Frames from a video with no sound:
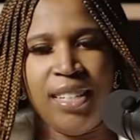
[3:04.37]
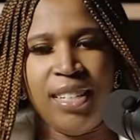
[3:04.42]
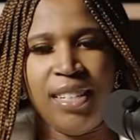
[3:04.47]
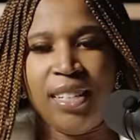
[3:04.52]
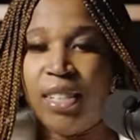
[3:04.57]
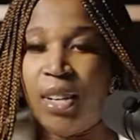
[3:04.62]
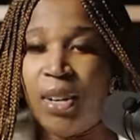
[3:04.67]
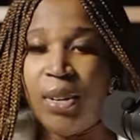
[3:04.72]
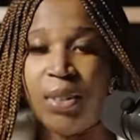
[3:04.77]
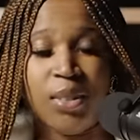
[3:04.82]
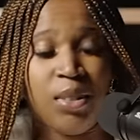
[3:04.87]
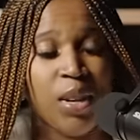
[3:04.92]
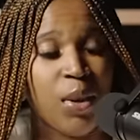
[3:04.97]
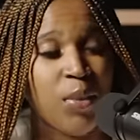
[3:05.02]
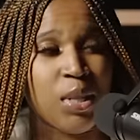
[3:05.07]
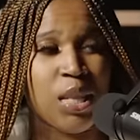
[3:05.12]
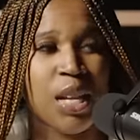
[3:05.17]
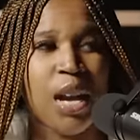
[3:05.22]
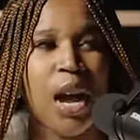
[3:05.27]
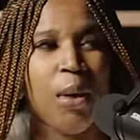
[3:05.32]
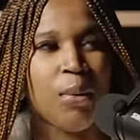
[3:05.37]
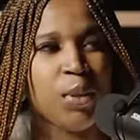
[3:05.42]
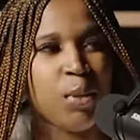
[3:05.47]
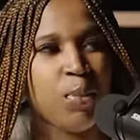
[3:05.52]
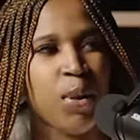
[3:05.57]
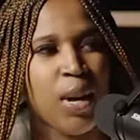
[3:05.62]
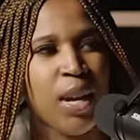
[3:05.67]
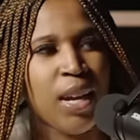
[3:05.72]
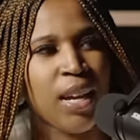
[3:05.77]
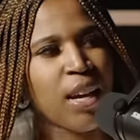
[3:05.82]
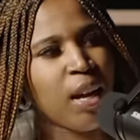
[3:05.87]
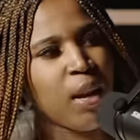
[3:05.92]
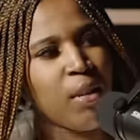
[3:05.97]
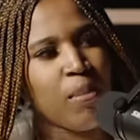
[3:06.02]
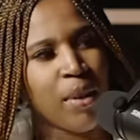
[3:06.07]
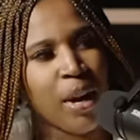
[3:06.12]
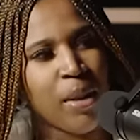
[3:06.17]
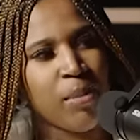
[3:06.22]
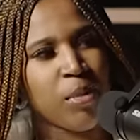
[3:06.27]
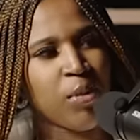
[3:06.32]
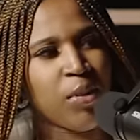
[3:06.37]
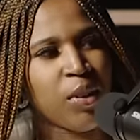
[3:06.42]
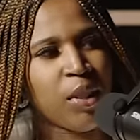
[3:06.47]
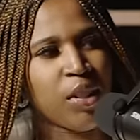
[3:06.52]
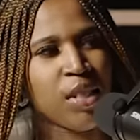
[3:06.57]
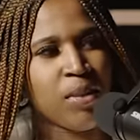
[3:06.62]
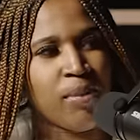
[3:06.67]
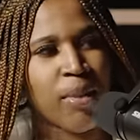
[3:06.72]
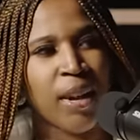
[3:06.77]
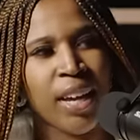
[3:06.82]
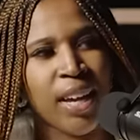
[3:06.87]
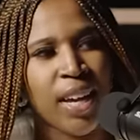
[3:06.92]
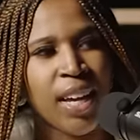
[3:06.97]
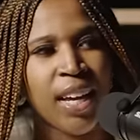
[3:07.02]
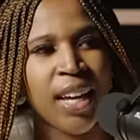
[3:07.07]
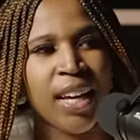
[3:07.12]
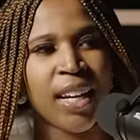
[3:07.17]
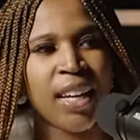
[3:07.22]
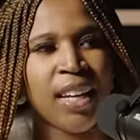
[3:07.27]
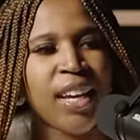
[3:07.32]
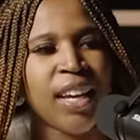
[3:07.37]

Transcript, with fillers: you know i was i was praying i got a bible verse in my head